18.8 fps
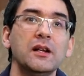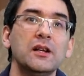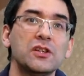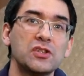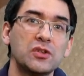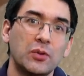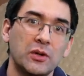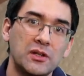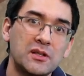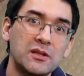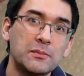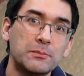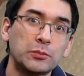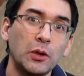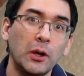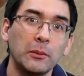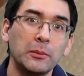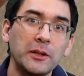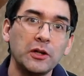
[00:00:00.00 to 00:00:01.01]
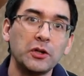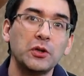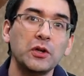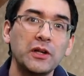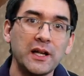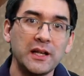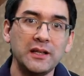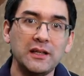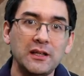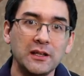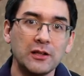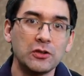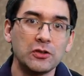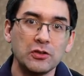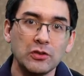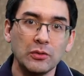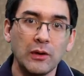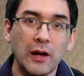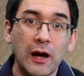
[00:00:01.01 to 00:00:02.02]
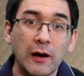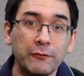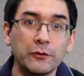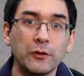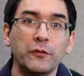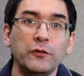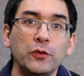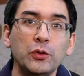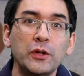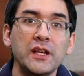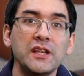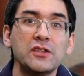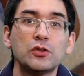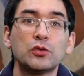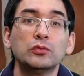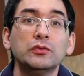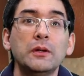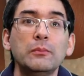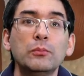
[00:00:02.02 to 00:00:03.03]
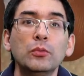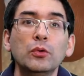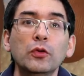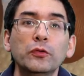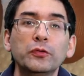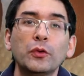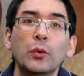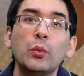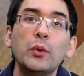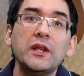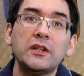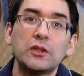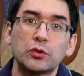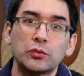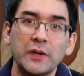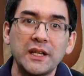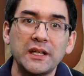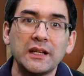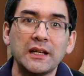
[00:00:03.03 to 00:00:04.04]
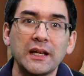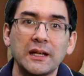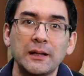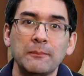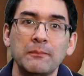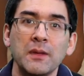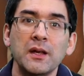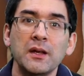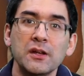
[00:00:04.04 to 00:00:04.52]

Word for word: so it's probably a good idea to after a few days to remove the wheat grain again